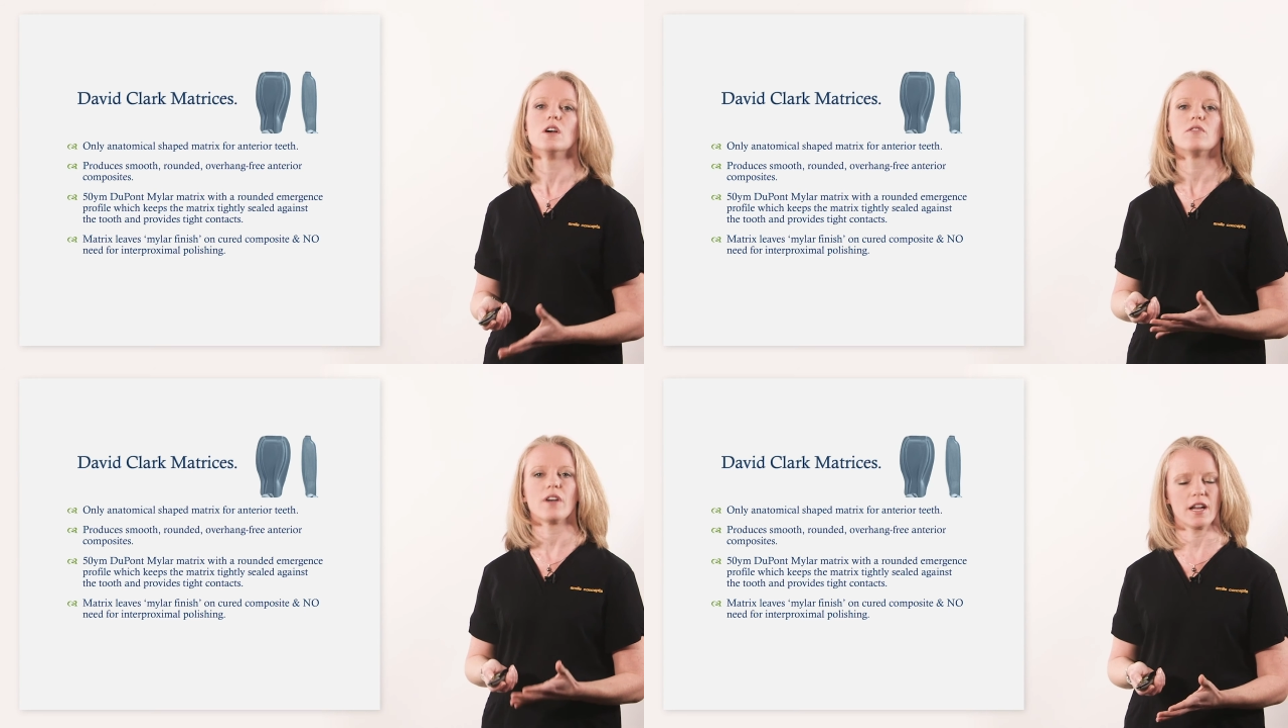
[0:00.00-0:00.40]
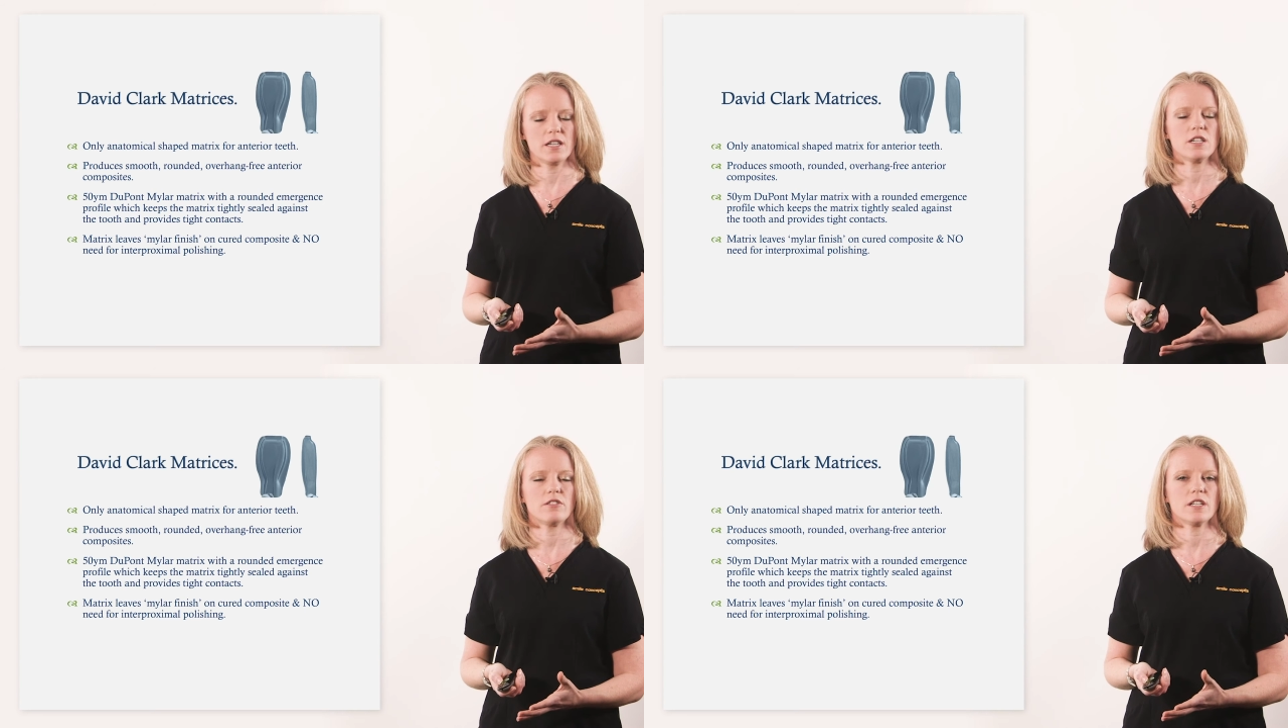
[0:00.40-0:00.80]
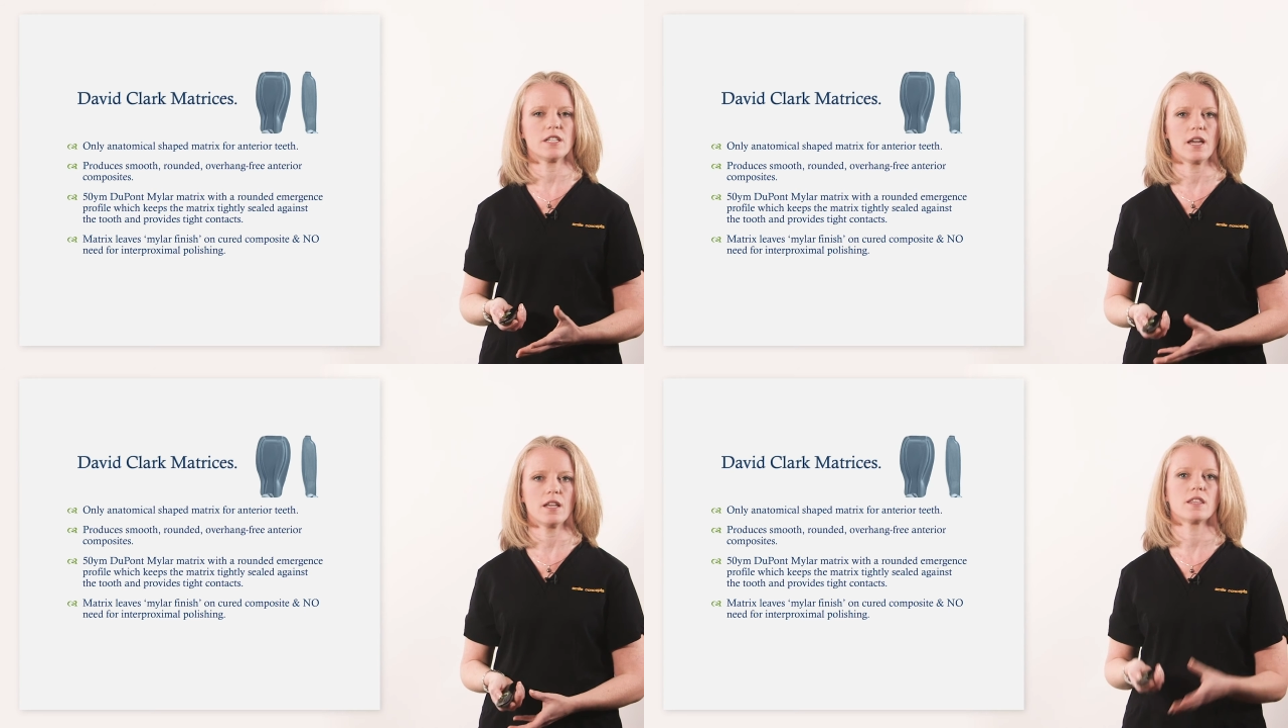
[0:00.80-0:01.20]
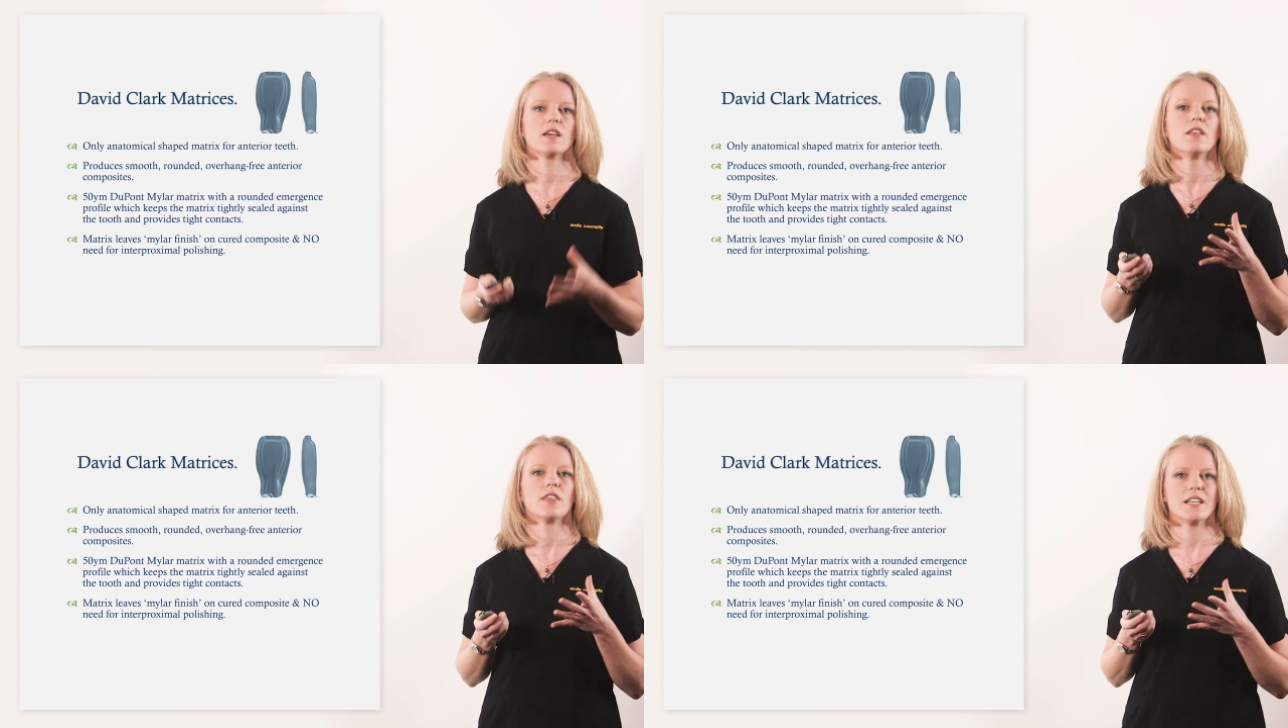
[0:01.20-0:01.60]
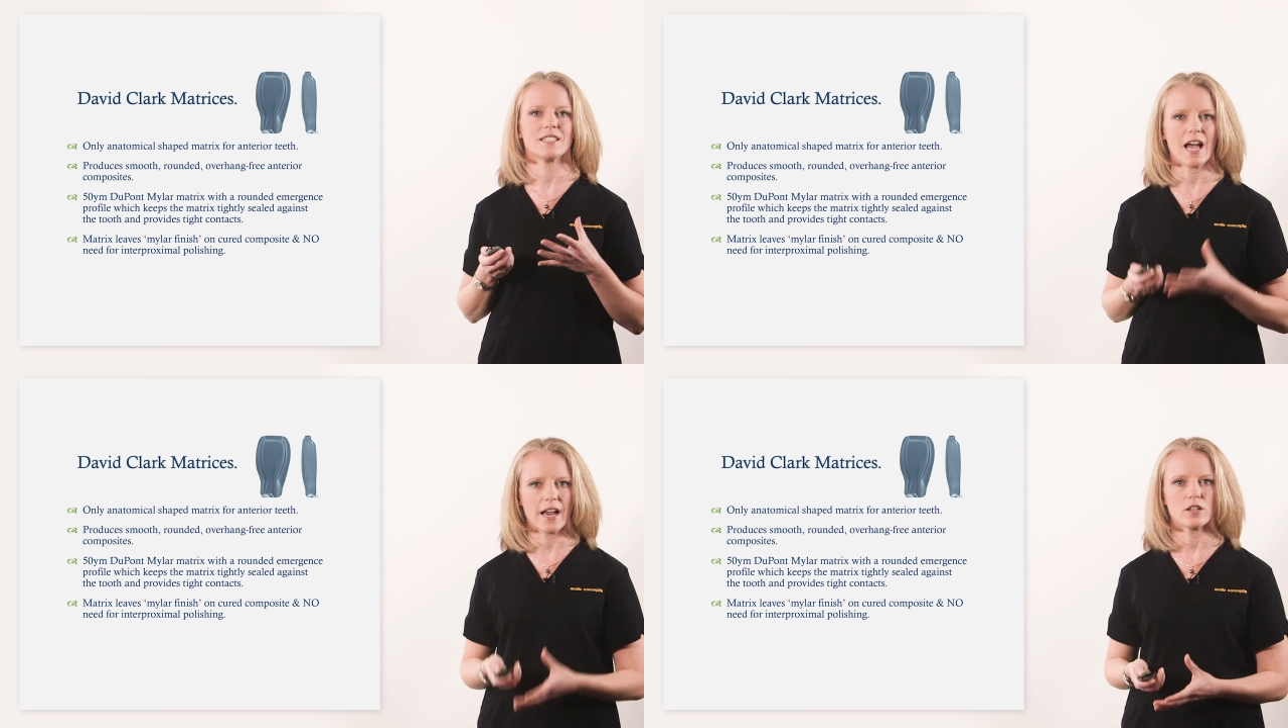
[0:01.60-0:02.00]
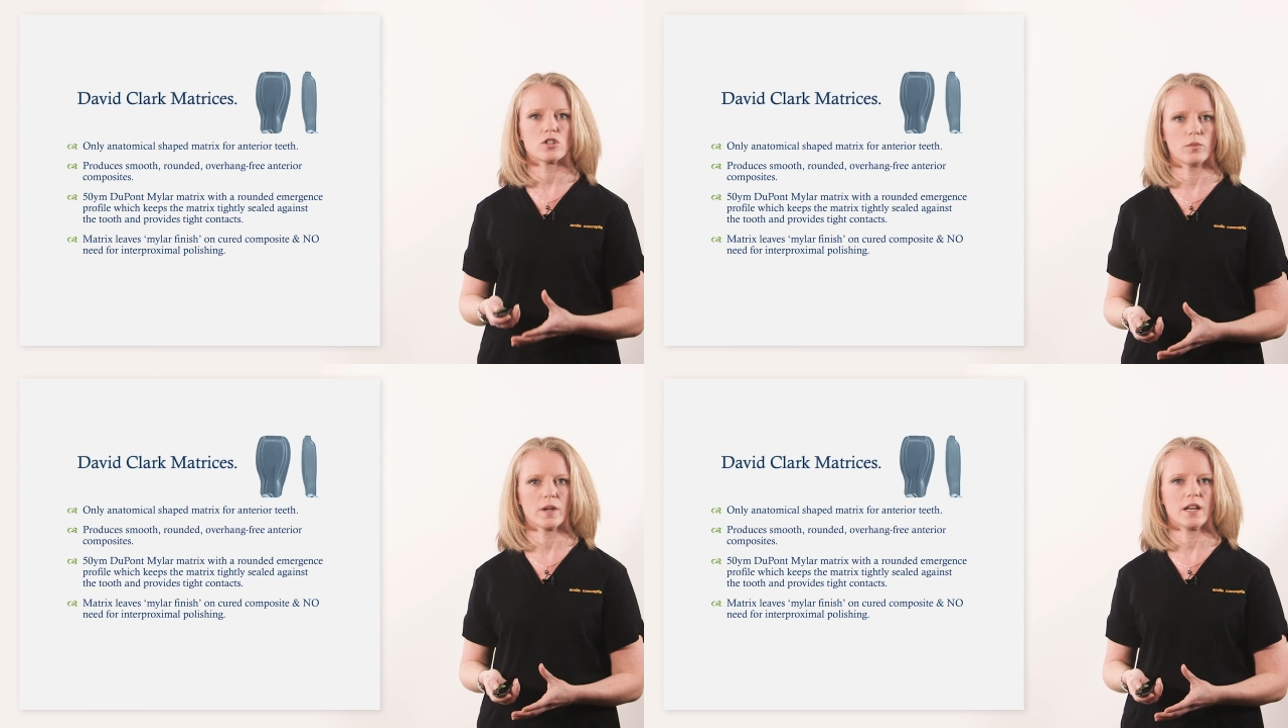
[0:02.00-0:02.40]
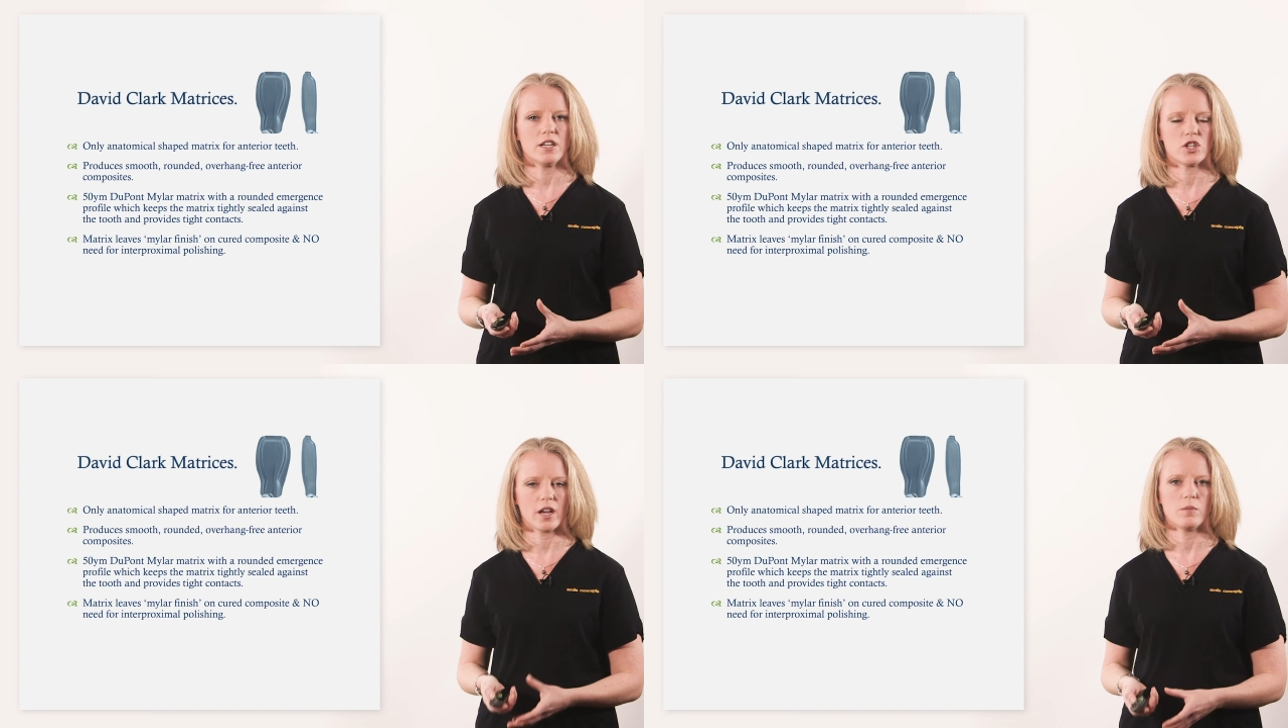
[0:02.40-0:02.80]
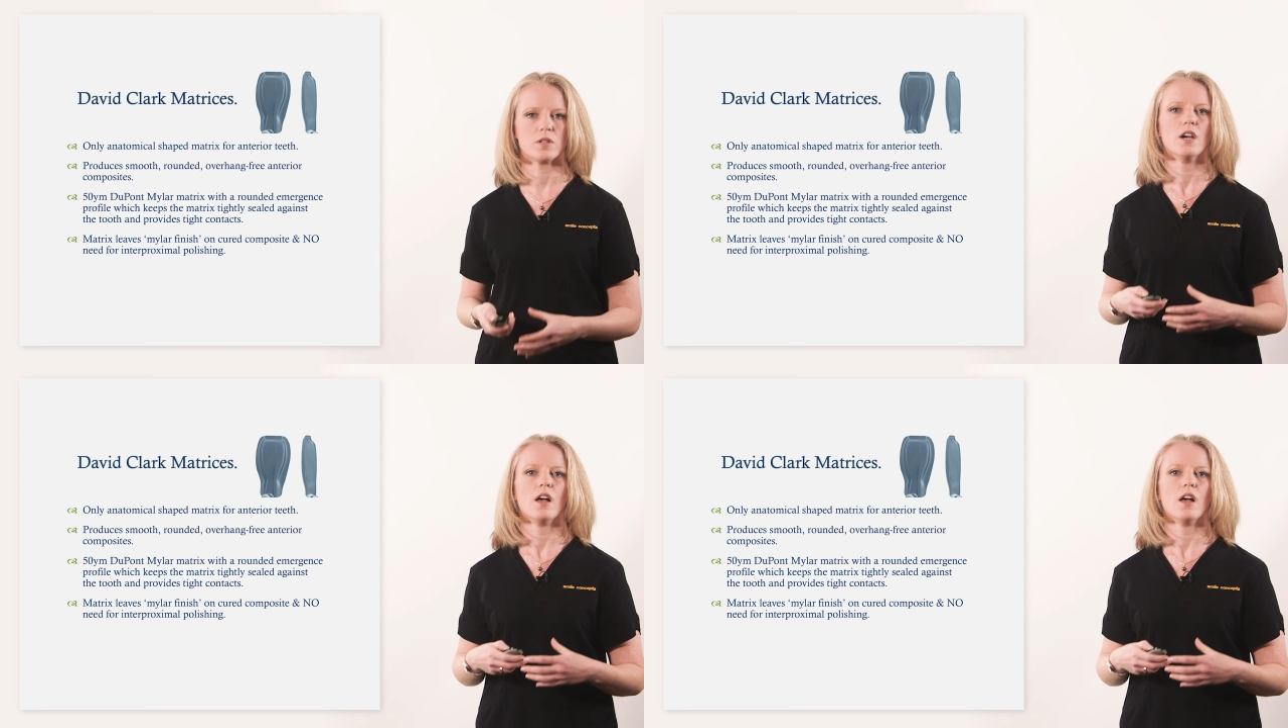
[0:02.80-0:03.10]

for anterior teeth that is anatomically shaped,